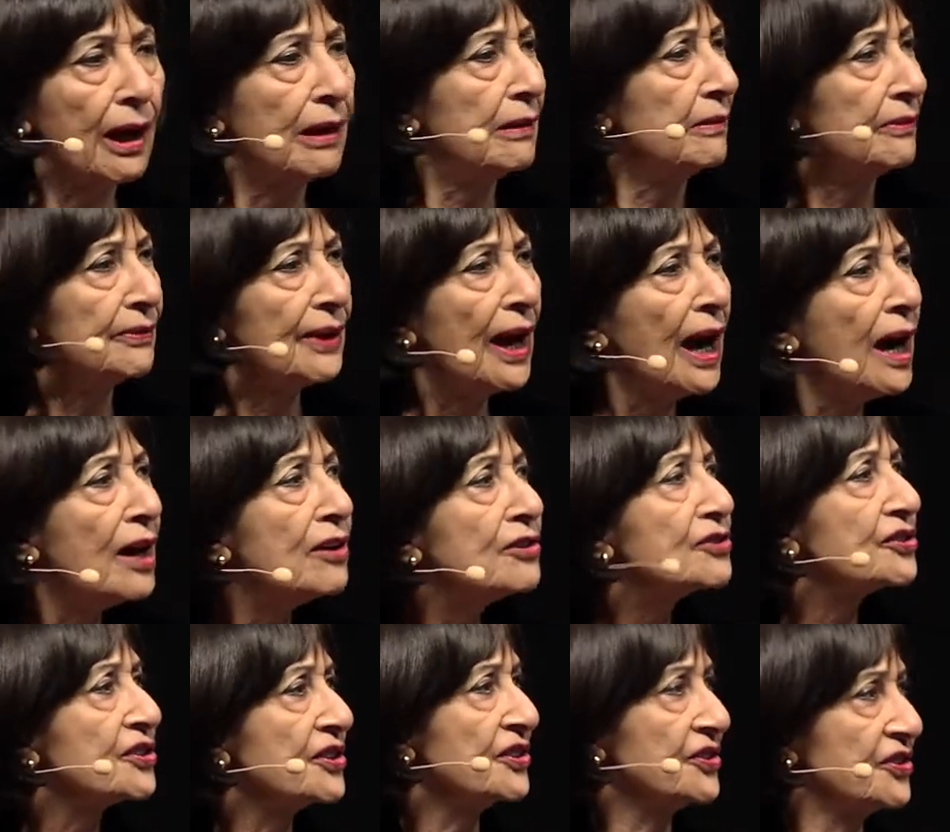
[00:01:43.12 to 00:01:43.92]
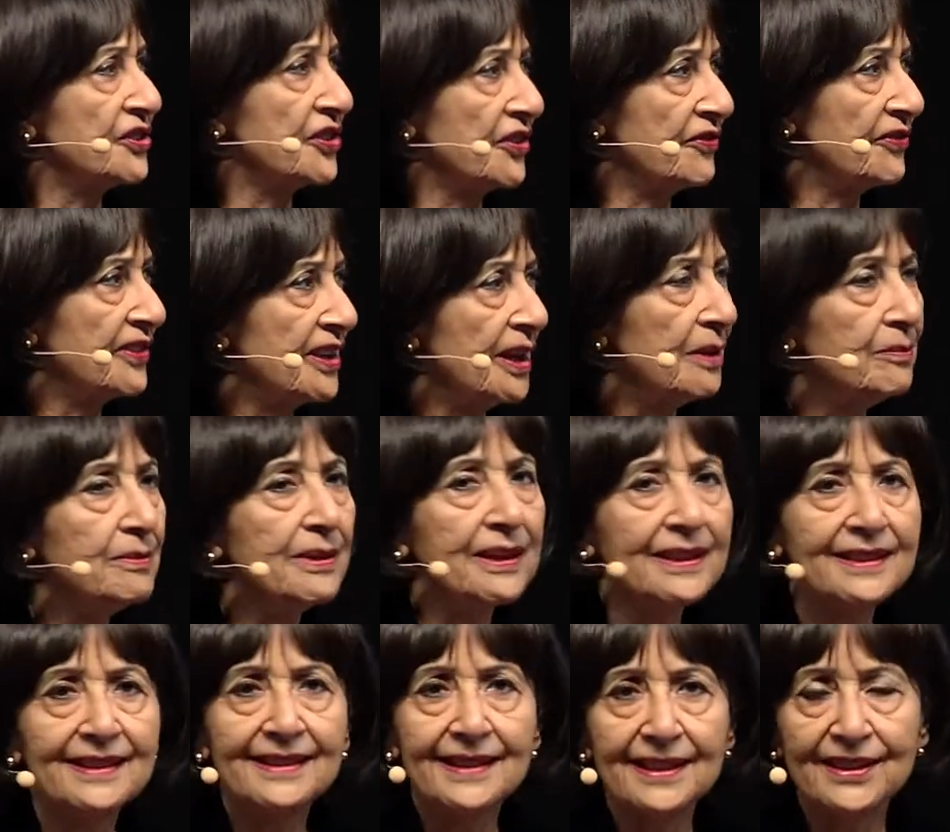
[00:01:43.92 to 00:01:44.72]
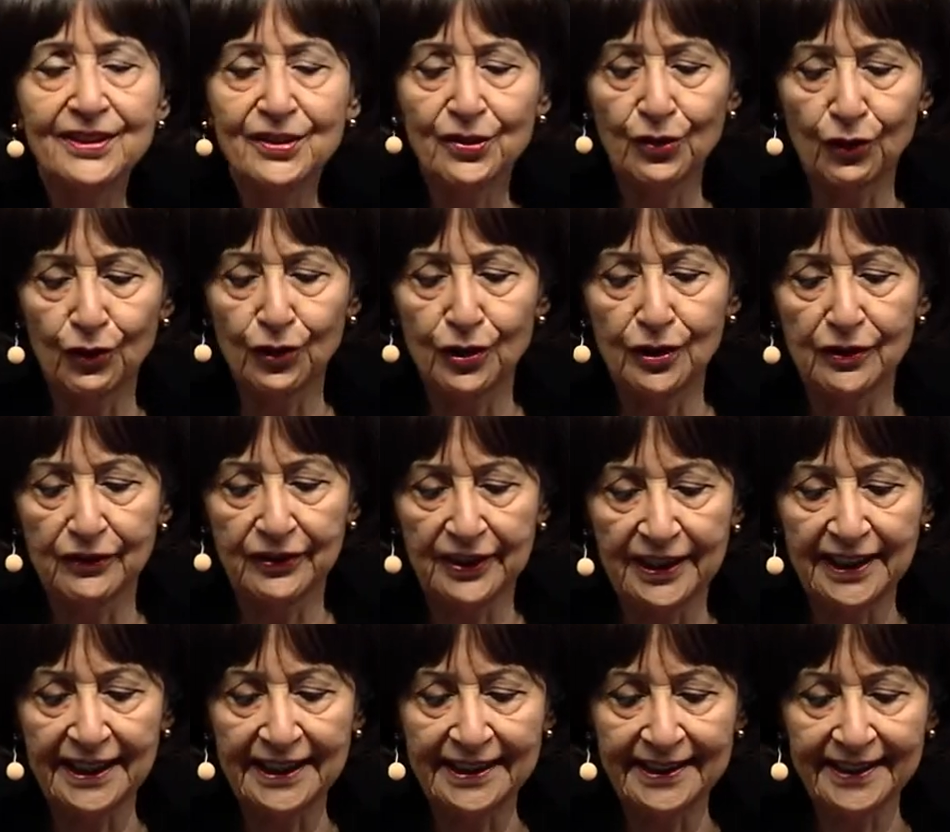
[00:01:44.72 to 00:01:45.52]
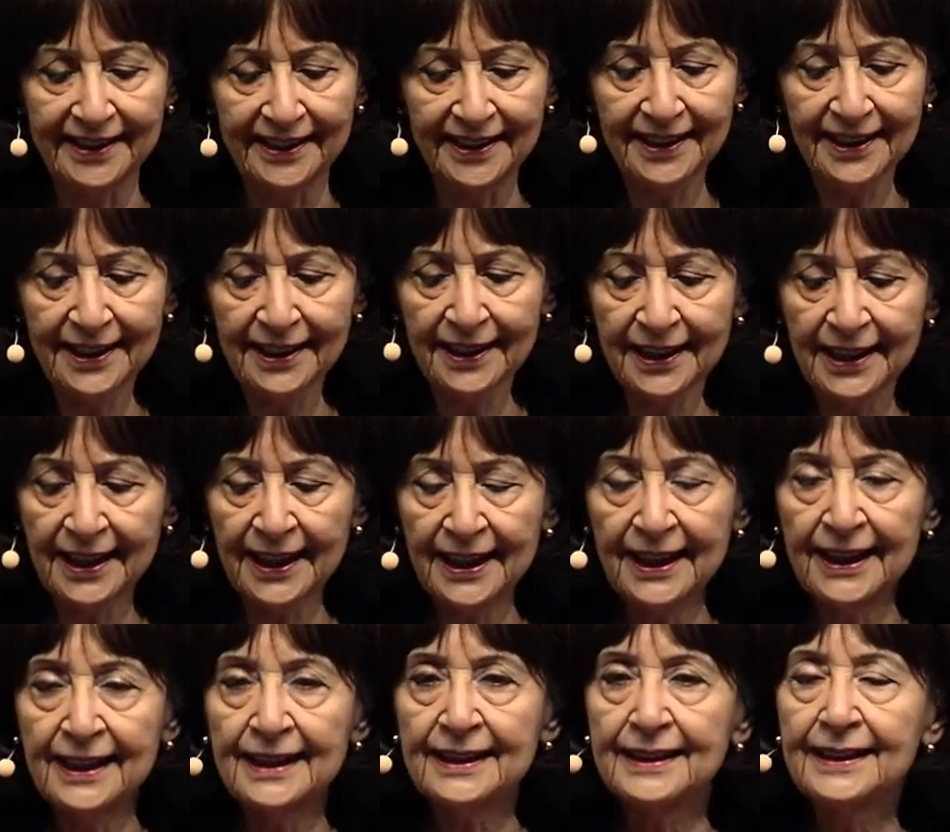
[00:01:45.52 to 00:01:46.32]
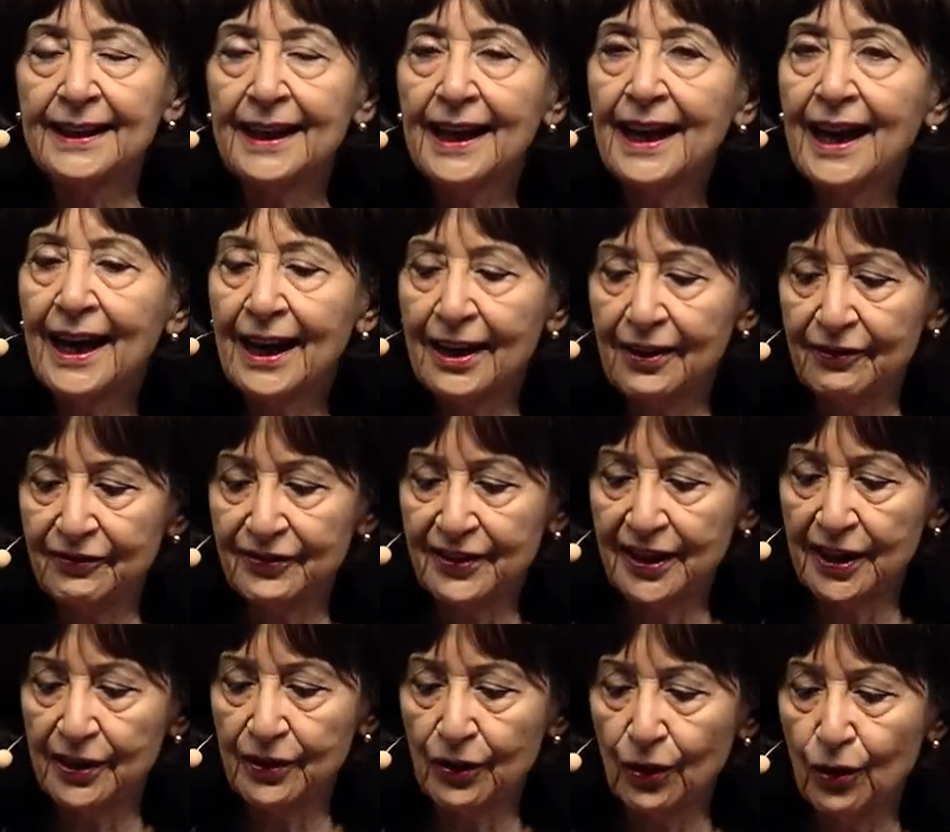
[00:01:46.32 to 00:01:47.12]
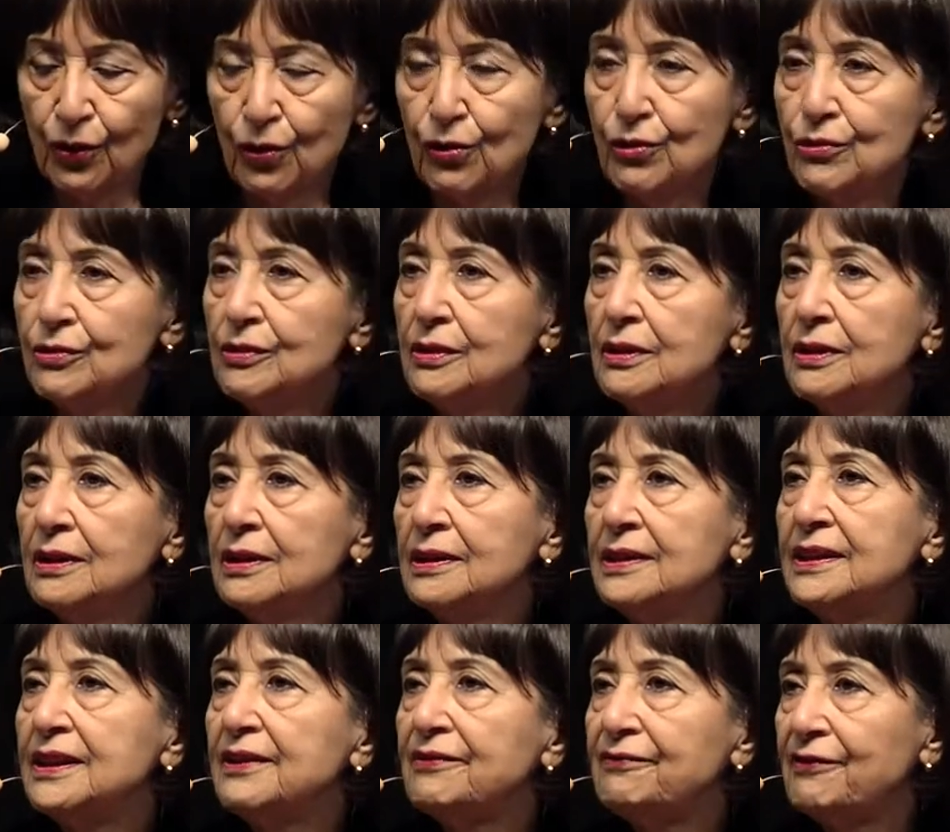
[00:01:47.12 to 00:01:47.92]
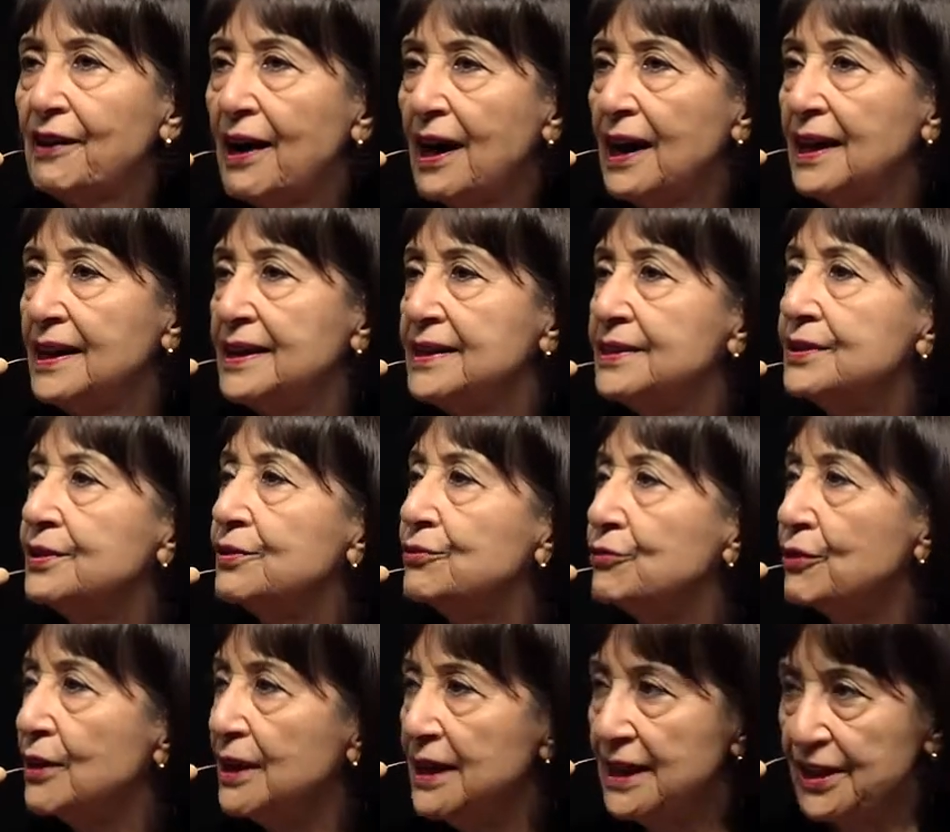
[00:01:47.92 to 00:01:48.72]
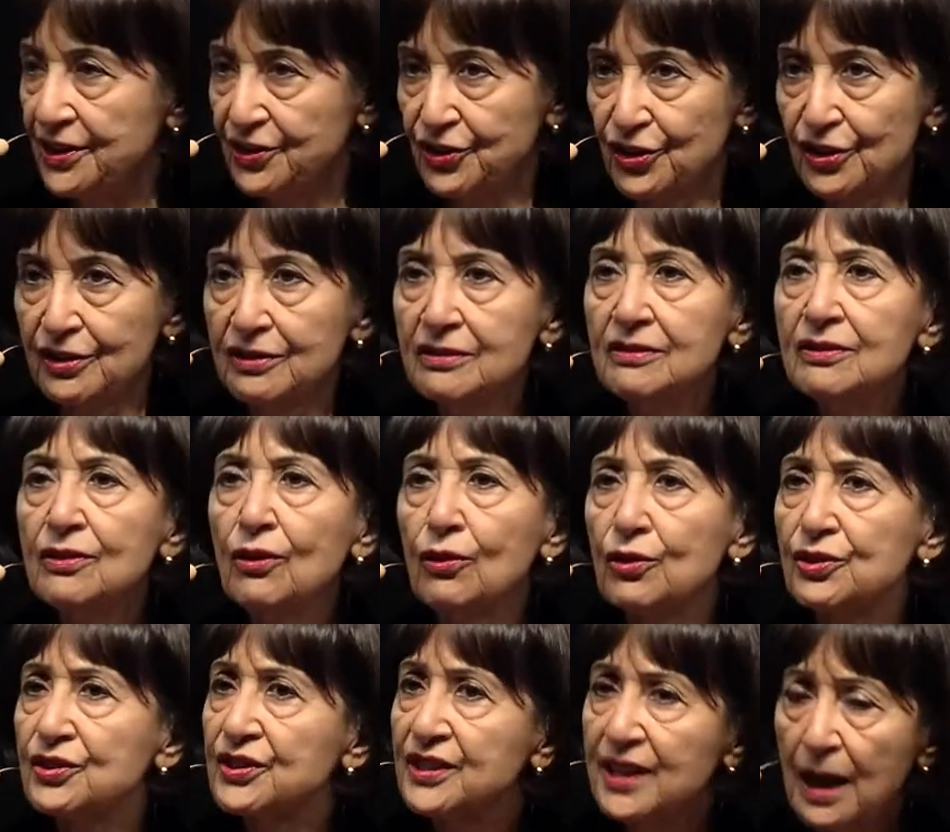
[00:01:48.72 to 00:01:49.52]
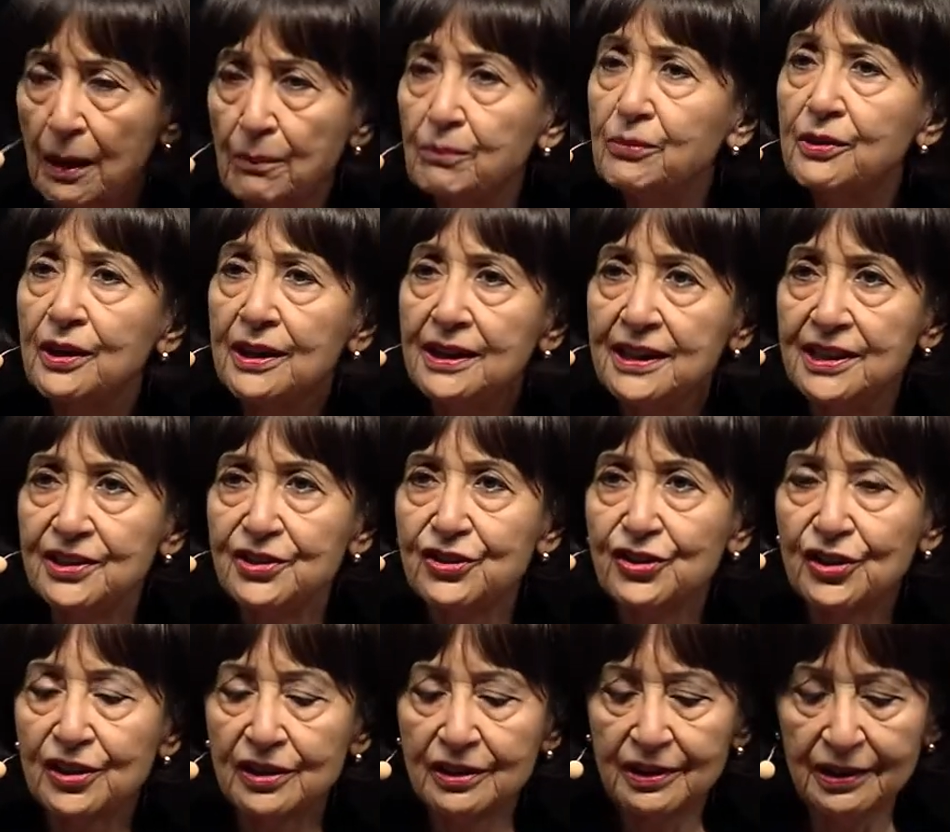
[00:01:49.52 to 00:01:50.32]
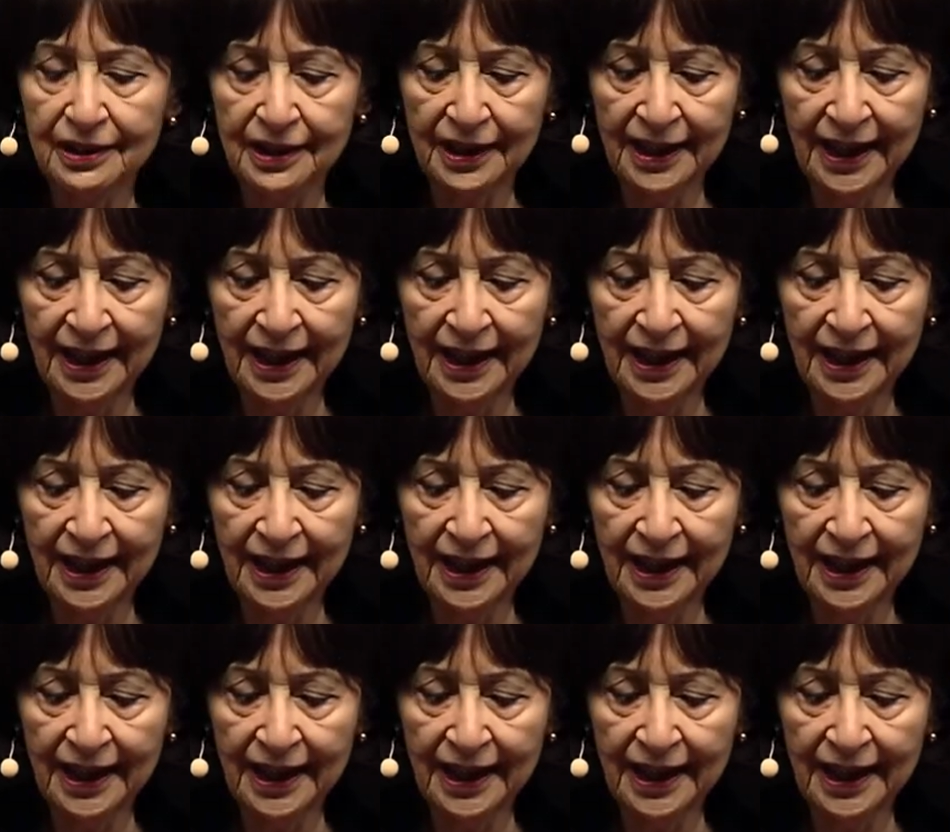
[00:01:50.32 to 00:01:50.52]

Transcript: Thousands of them exist all over India. They have their own defined religion or sub-religion.